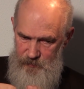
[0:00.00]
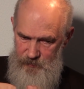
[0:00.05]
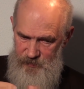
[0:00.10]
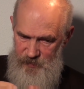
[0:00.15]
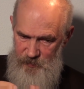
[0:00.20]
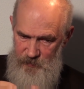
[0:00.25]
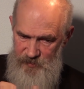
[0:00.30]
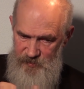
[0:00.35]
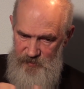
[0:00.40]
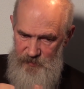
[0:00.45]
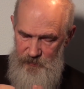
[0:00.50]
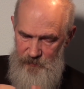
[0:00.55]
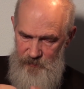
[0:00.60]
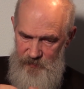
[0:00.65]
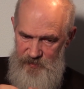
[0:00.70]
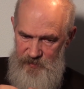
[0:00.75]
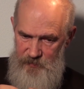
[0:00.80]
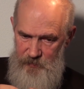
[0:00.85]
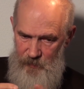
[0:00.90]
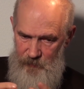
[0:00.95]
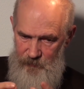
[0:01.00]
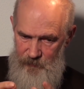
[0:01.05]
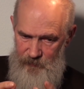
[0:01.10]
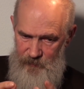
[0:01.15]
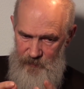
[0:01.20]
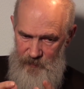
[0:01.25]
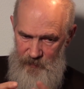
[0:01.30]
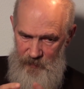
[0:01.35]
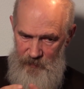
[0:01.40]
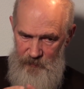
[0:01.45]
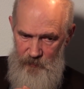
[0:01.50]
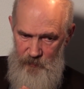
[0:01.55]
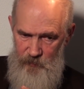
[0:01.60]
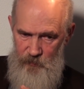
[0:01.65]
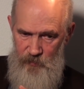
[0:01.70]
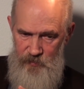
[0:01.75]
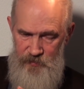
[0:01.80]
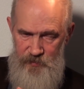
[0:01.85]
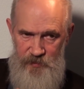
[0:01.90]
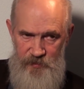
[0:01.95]
reactions of nuclear
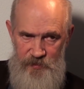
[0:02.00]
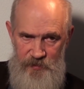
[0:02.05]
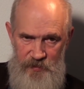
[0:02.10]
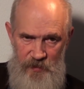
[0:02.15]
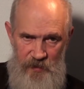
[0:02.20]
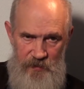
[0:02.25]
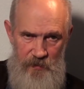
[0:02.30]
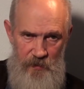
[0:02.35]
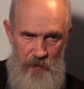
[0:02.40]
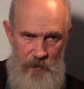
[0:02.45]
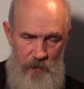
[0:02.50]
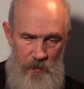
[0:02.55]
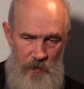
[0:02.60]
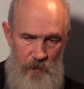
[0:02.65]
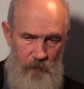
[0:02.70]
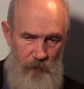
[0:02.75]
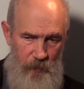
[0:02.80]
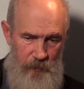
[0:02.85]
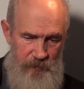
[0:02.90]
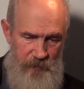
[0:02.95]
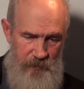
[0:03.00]
dissociations